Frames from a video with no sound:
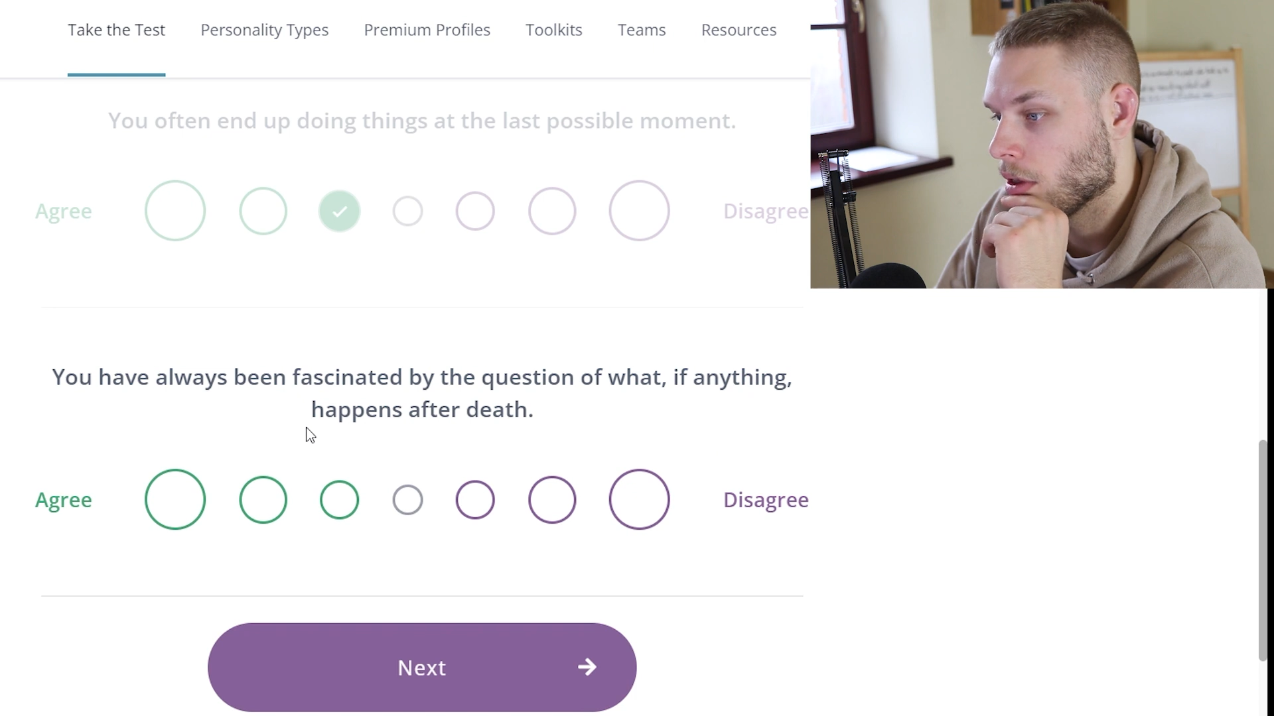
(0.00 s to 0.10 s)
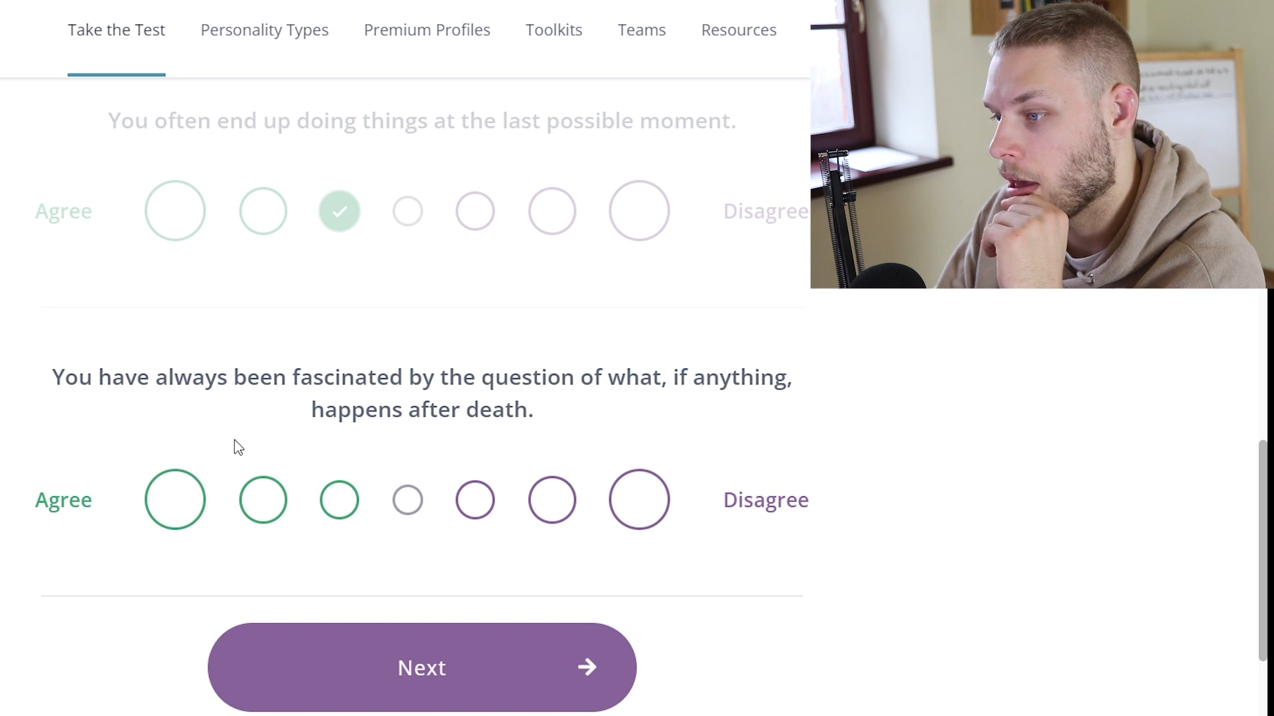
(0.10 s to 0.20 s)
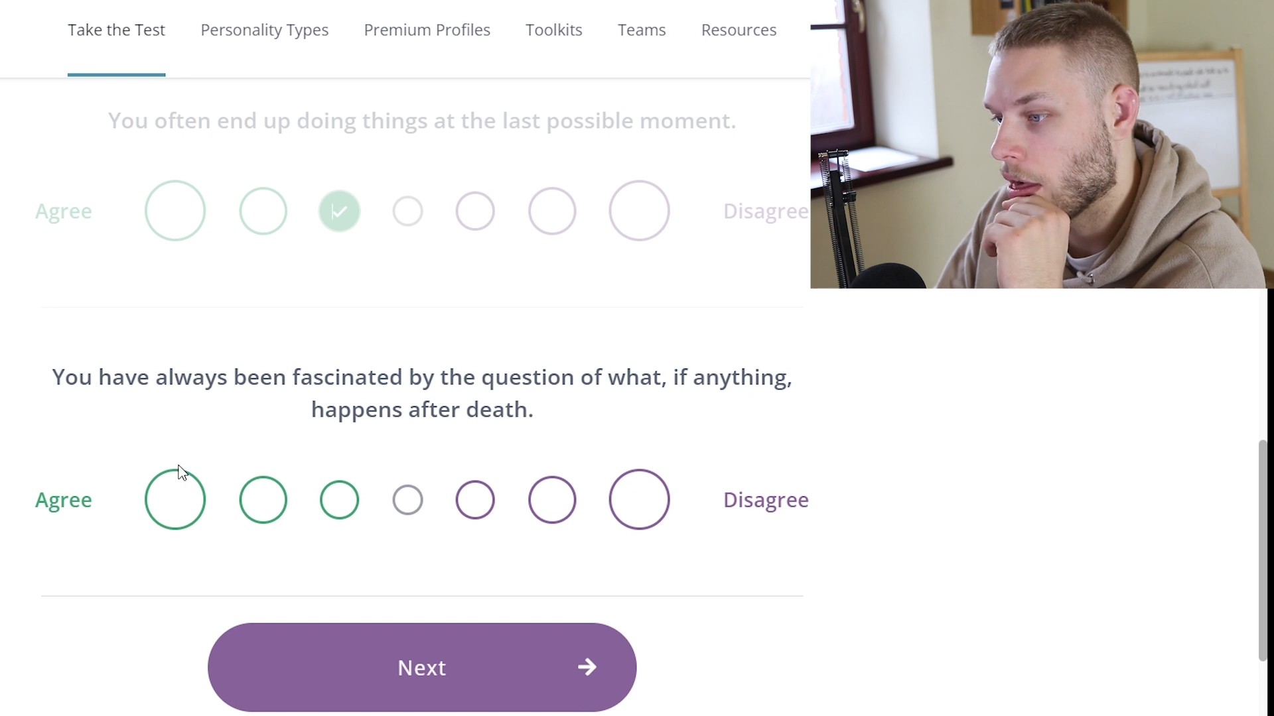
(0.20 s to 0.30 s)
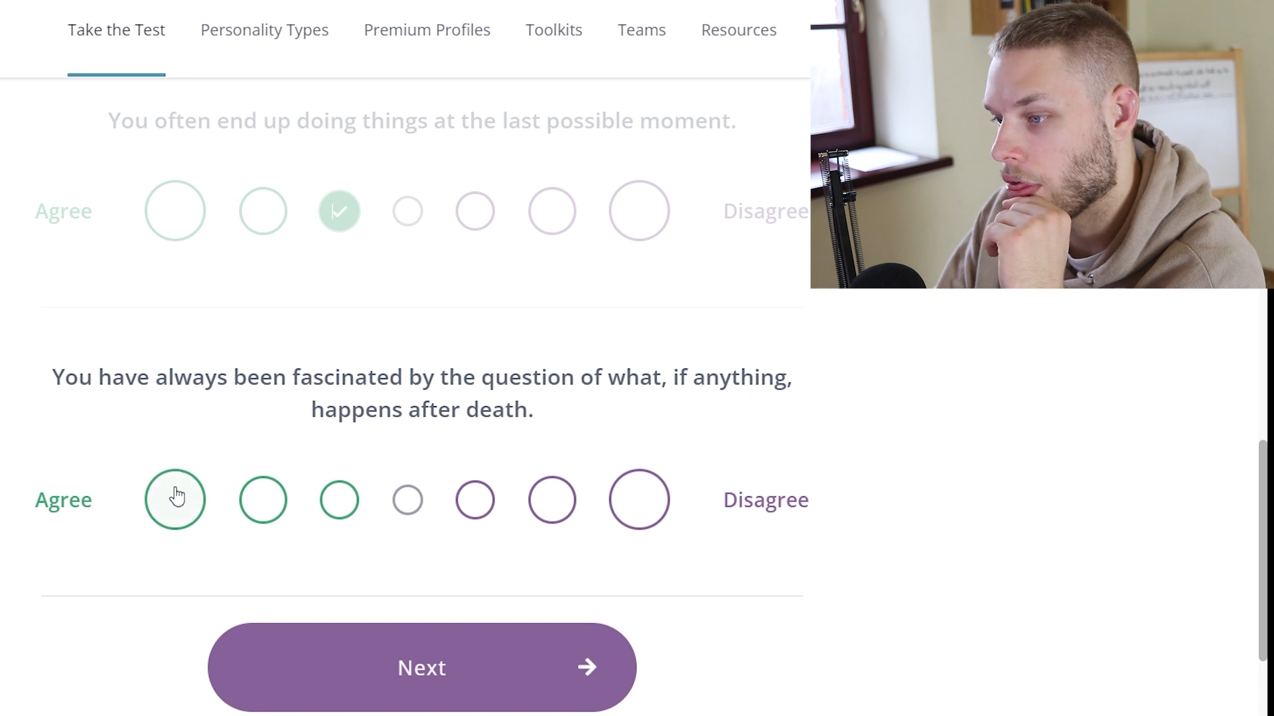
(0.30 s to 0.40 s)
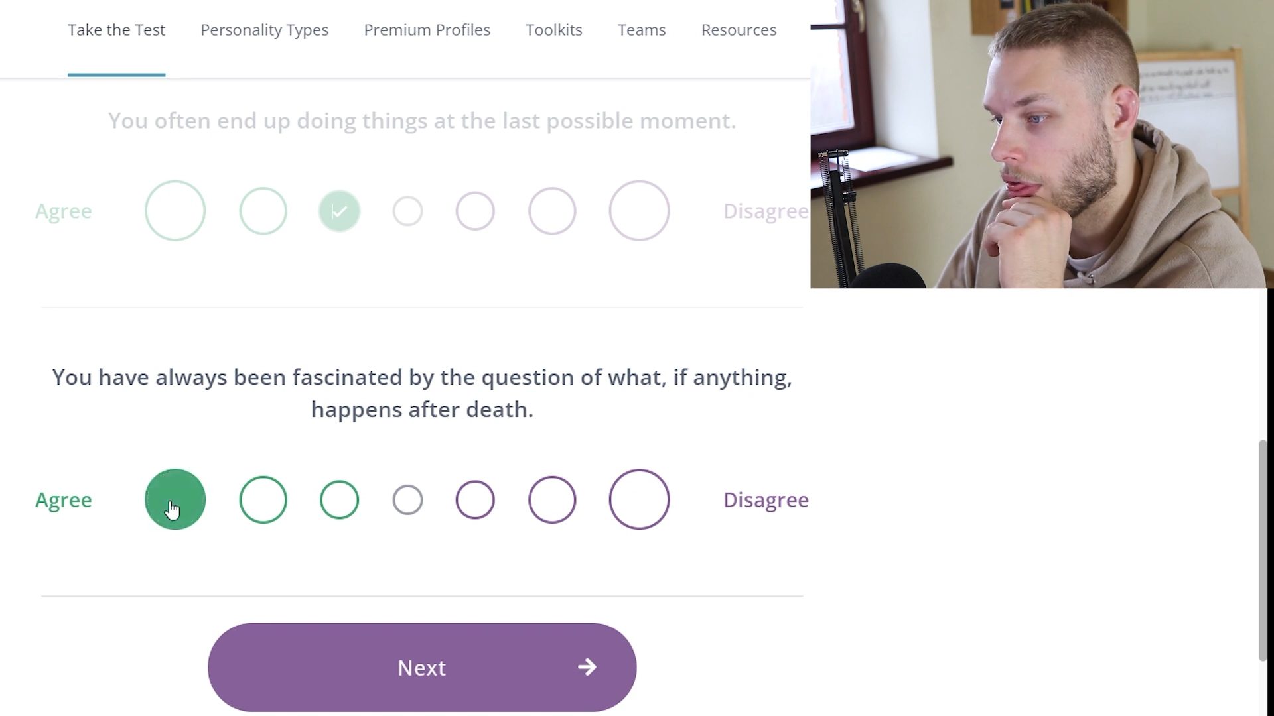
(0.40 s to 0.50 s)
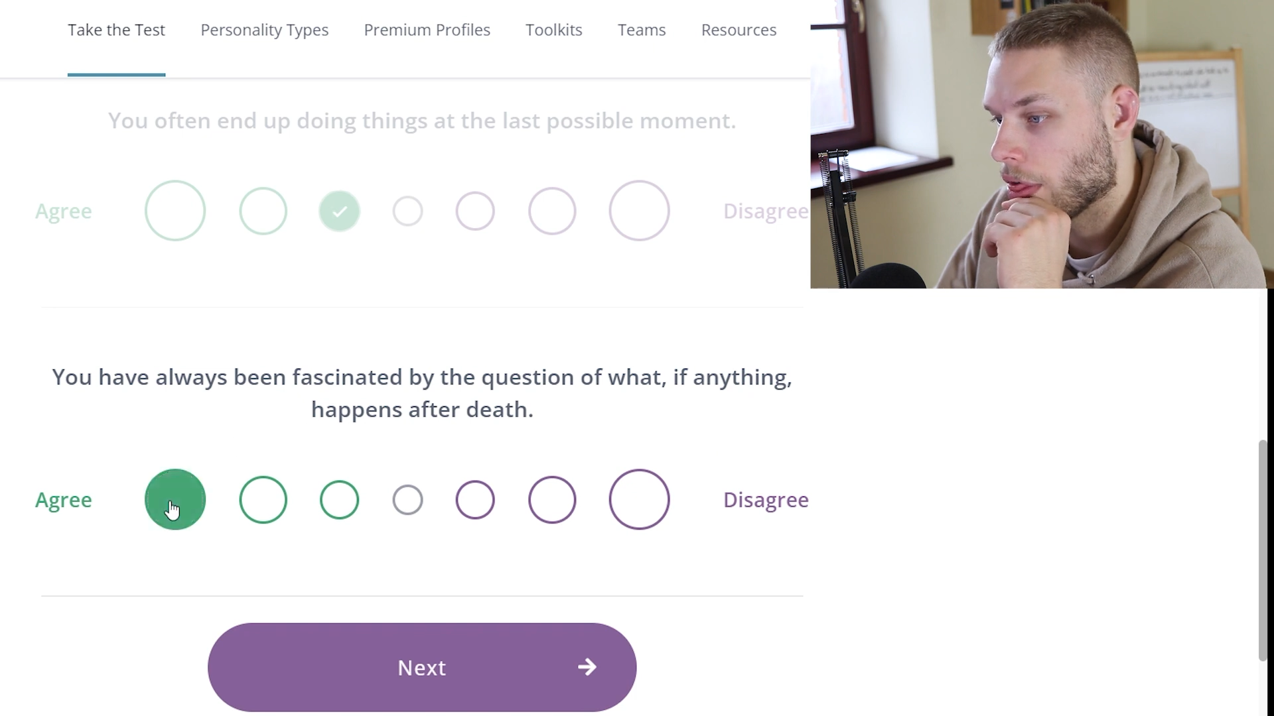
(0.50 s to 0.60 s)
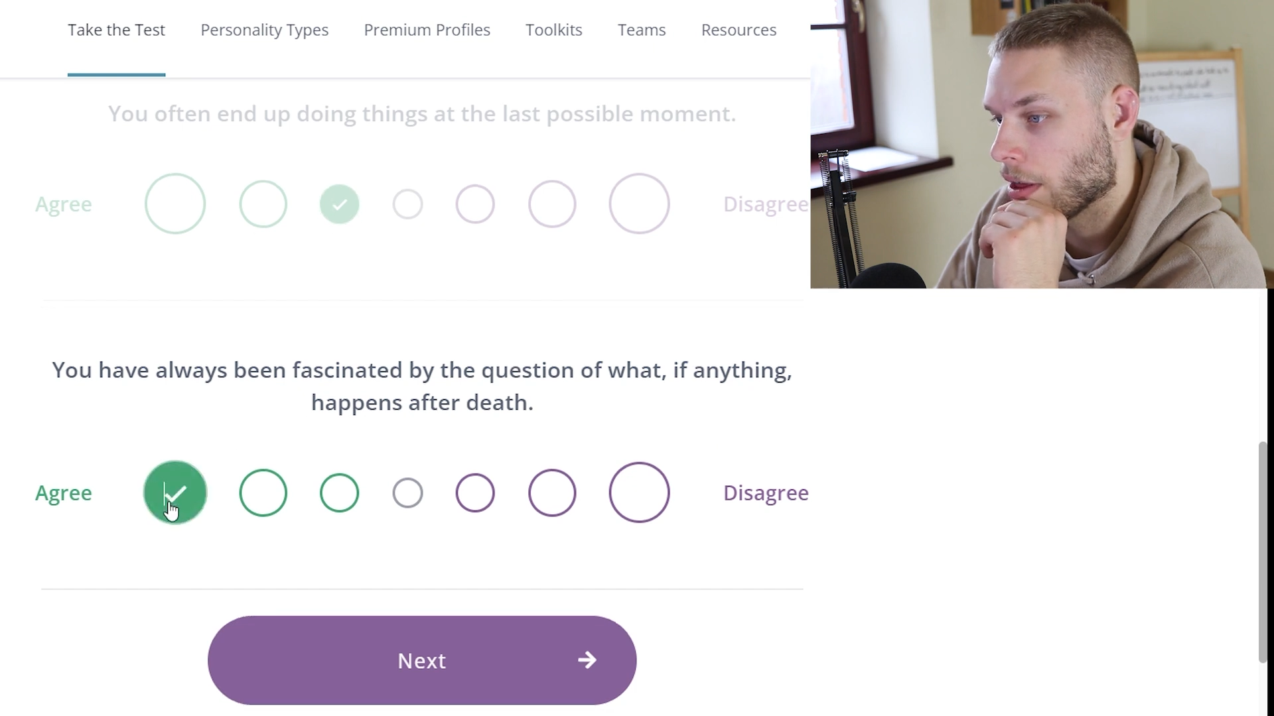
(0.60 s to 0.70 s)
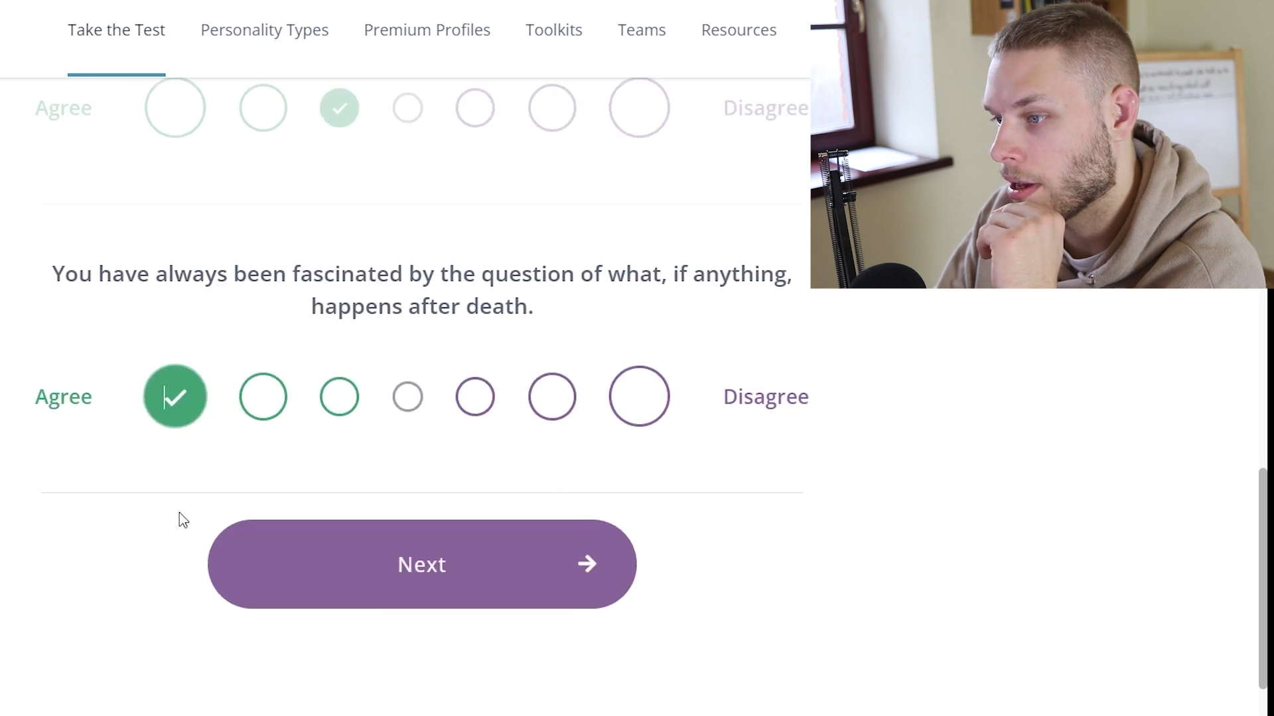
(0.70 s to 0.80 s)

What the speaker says: death.